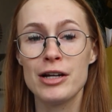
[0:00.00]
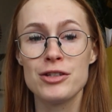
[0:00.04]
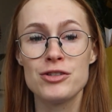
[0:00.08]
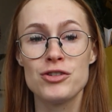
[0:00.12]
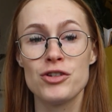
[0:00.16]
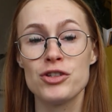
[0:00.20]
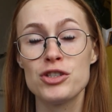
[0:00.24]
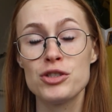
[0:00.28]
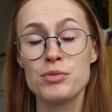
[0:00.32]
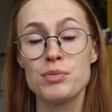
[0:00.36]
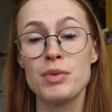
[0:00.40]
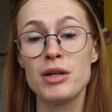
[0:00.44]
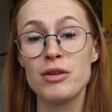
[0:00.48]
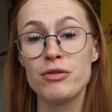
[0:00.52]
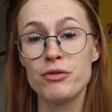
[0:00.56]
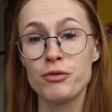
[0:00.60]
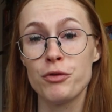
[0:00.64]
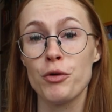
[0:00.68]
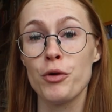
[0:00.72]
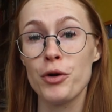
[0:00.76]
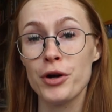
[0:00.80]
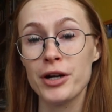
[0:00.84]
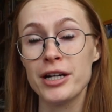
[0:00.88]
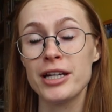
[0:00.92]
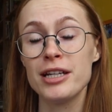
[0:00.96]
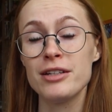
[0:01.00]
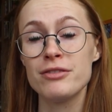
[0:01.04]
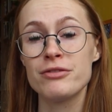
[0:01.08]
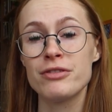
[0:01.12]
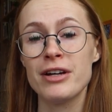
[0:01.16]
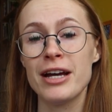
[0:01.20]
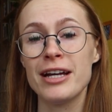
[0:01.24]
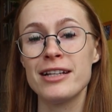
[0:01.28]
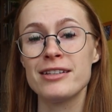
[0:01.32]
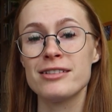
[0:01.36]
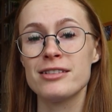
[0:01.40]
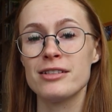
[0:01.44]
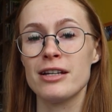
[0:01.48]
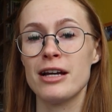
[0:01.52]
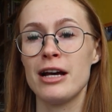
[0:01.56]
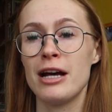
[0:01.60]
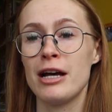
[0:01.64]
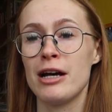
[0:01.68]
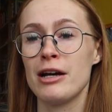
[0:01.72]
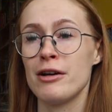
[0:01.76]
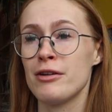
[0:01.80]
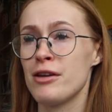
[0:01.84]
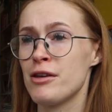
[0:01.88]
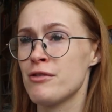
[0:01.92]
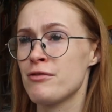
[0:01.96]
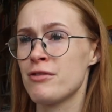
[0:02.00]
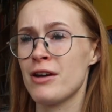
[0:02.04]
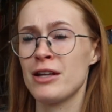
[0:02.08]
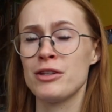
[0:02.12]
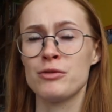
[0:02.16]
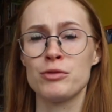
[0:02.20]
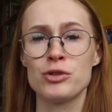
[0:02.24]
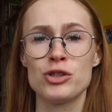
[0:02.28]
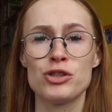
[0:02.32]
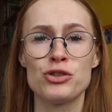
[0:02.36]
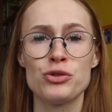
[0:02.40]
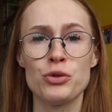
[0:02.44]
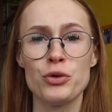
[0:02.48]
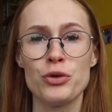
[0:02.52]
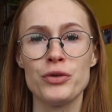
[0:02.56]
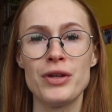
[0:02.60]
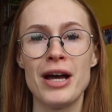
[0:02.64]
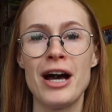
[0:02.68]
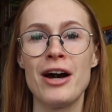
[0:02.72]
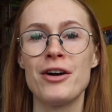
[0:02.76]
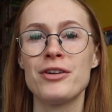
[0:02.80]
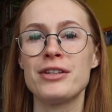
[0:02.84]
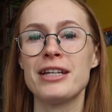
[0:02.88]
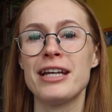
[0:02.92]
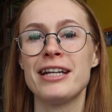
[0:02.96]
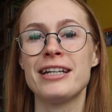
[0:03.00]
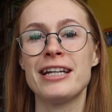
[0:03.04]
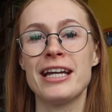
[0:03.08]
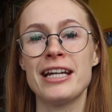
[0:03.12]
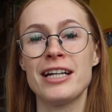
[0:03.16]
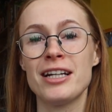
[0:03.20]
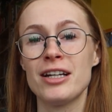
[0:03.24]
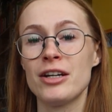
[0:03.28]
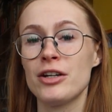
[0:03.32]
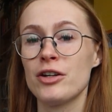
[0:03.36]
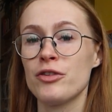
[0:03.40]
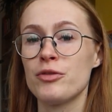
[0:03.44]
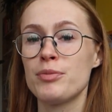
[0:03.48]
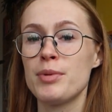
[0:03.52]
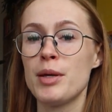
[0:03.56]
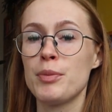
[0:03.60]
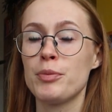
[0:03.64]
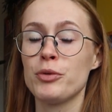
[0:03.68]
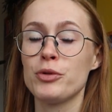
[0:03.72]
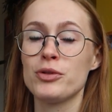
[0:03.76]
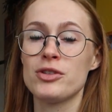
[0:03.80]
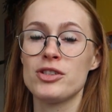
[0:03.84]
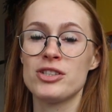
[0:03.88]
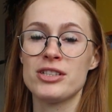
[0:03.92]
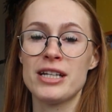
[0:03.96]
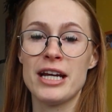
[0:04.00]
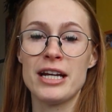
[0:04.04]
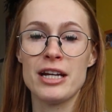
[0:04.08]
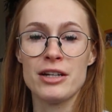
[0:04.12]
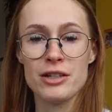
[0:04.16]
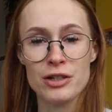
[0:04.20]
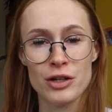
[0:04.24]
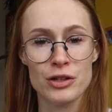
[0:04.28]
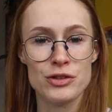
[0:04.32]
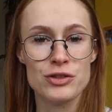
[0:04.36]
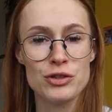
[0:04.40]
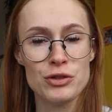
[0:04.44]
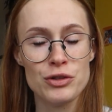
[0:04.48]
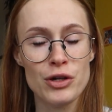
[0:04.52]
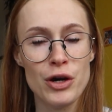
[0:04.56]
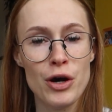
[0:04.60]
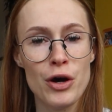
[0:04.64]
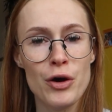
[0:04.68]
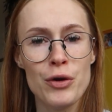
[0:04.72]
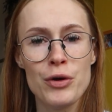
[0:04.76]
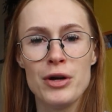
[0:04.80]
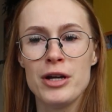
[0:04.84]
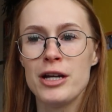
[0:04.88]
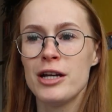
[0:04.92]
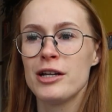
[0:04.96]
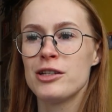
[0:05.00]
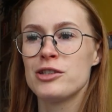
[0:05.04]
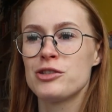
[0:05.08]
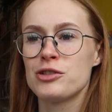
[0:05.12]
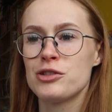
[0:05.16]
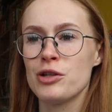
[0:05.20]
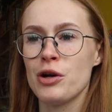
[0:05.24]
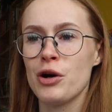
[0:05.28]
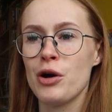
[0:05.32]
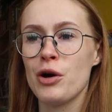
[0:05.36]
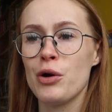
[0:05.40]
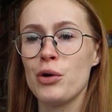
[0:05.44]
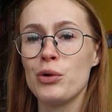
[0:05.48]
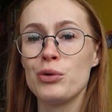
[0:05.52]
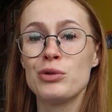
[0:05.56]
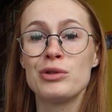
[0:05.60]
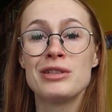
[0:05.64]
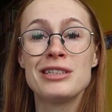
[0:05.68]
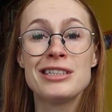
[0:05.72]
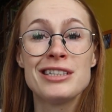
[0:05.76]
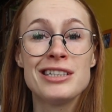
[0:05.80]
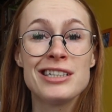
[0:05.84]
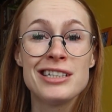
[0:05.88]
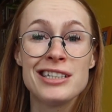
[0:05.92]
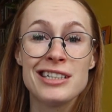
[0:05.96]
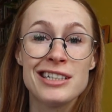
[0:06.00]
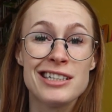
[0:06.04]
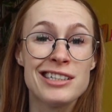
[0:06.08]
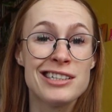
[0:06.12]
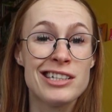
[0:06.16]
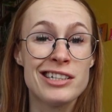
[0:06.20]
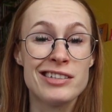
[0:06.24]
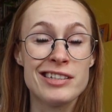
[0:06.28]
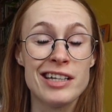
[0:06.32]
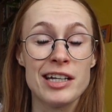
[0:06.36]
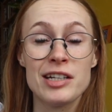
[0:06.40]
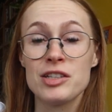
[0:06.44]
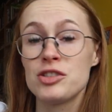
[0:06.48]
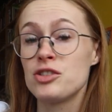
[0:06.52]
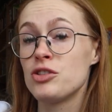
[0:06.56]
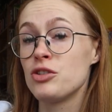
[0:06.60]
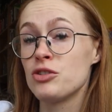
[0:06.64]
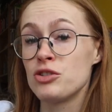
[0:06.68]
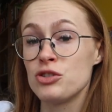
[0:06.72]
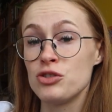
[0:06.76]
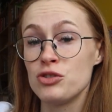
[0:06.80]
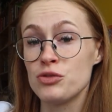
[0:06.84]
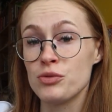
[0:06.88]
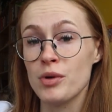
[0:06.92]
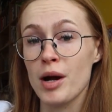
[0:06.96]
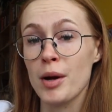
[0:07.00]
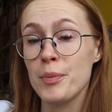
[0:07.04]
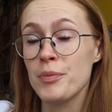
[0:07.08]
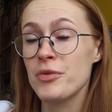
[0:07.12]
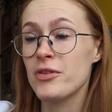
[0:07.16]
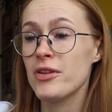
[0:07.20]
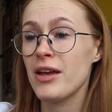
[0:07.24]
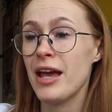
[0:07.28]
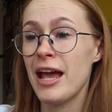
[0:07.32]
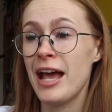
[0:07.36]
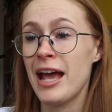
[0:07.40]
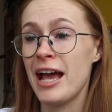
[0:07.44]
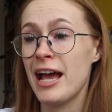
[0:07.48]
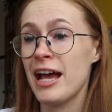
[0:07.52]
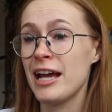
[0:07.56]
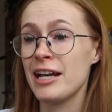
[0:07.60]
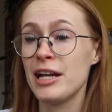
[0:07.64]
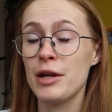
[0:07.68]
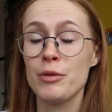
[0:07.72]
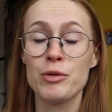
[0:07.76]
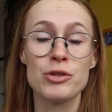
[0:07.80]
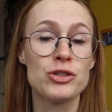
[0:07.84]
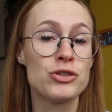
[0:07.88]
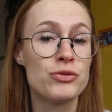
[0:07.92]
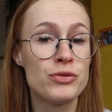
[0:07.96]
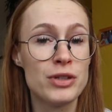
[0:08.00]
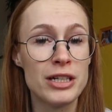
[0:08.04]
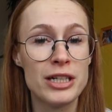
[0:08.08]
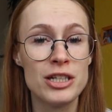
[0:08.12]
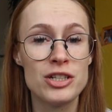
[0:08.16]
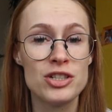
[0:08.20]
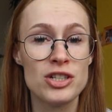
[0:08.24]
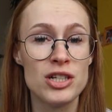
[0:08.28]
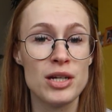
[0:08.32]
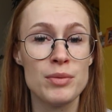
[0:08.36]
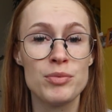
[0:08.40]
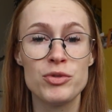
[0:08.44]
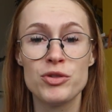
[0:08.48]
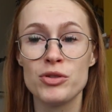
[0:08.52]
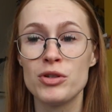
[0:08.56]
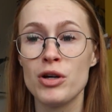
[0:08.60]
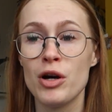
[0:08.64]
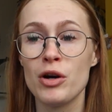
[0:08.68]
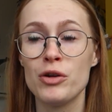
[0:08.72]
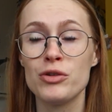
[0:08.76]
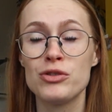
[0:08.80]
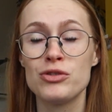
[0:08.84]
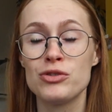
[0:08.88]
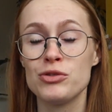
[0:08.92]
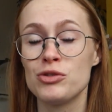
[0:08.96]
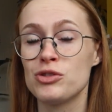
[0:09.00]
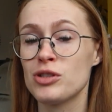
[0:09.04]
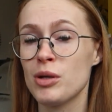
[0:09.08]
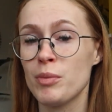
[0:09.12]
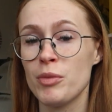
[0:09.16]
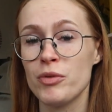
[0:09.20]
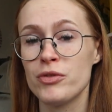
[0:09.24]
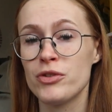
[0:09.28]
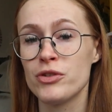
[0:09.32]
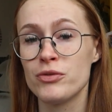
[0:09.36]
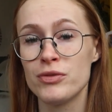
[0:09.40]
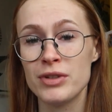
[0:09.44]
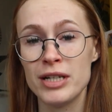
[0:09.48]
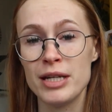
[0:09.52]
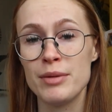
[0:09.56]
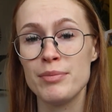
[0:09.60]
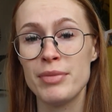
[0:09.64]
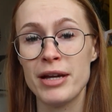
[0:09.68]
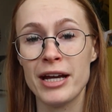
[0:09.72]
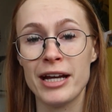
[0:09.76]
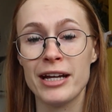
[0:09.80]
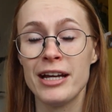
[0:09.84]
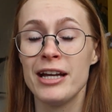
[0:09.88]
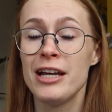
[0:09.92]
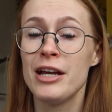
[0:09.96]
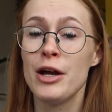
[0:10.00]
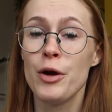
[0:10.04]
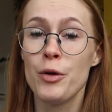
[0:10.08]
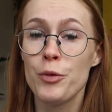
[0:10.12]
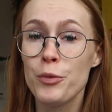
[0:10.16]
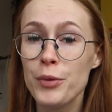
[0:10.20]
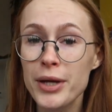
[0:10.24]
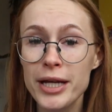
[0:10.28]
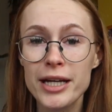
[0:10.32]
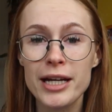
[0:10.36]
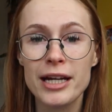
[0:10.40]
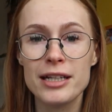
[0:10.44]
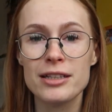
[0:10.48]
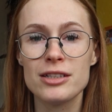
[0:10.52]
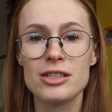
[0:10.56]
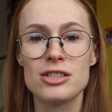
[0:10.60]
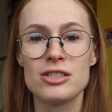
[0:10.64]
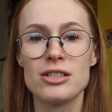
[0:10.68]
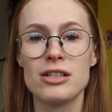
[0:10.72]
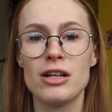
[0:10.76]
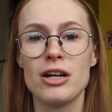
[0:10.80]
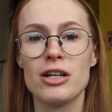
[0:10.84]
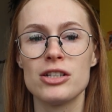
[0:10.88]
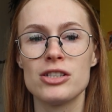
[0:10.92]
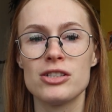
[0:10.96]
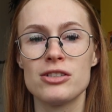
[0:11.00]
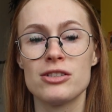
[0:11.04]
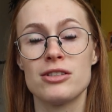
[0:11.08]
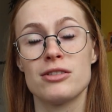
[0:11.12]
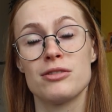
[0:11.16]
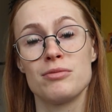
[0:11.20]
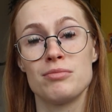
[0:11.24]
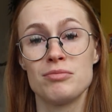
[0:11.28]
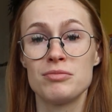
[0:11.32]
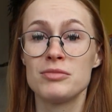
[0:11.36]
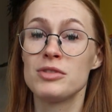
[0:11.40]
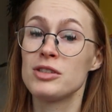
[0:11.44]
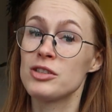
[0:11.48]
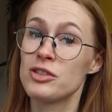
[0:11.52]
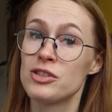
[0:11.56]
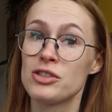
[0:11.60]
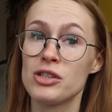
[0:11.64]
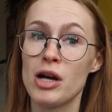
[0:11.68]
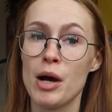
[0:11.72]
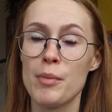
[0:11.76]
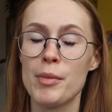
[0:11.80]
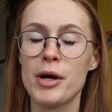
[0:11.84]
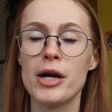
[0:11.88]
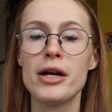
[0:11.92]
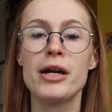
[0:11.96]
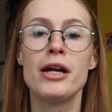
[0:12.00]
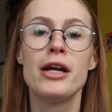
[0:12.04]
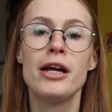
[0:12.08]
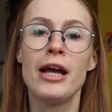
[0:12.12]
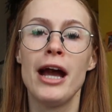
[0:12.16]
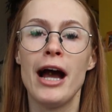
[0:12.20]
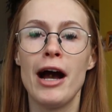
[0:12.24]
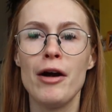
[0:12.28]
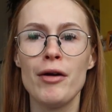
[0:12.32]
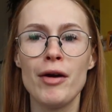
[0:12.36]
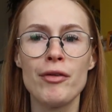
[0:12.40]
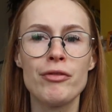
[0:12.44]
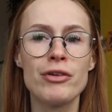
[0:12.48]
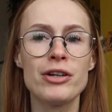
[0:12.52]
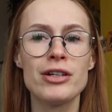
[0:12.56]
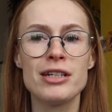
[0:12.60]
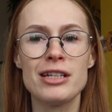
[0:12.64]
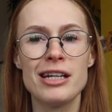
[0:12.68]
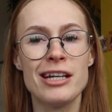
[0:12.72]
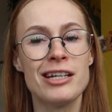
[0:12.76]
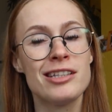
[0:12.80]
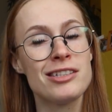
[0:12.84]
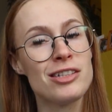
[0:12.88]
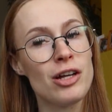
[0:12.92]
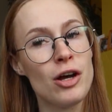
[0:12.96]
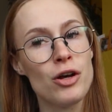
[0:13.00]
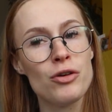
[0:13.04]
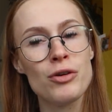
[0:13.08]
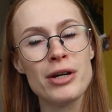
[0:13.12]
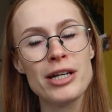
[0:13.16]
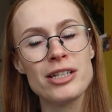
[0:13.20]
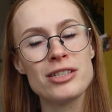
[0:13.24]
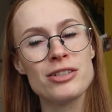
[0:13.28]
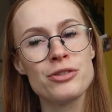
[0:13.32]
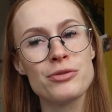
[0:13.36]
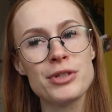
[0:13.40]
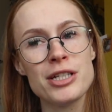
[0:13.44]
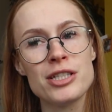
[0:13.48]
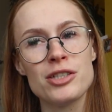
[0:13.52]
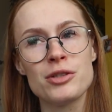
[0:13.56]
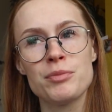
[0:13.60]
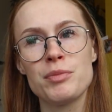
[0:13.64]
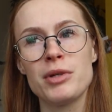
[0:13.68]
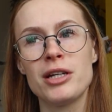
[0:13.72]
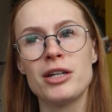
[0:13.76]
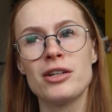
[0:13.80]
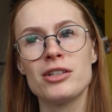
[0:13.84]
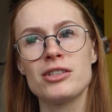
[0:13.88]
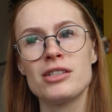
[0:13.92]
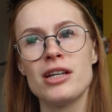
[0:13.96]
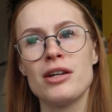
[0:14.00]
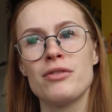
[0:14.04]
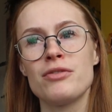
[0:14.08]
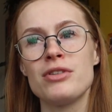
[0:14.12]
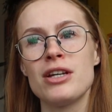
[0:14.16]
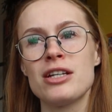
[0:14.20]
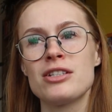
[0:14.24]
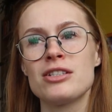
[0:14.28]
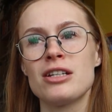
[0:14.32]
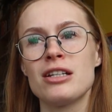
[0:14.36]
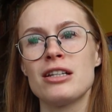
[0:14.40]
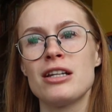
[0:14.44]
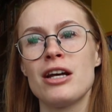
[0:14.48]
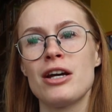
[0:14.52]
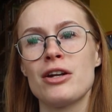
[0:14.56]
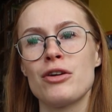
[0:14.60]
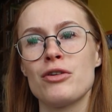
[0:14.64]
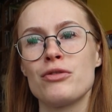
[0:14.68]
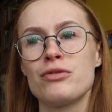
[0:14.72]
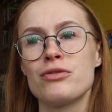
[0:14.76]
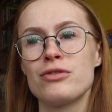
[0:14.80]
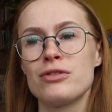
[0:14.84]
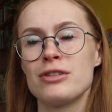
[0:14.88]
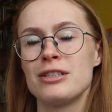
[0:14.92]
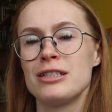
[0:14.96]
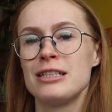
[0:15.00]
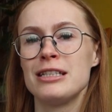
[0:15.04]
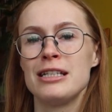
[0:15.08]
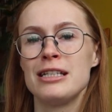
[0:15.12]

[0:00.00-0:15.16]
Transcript: just before an event. Event was sold out and then a lot of people decided not to go, so the tickets just dropped and it was really cheap to go to some of the really big weekenders last summer. However, it's always a risk because if there's a lot of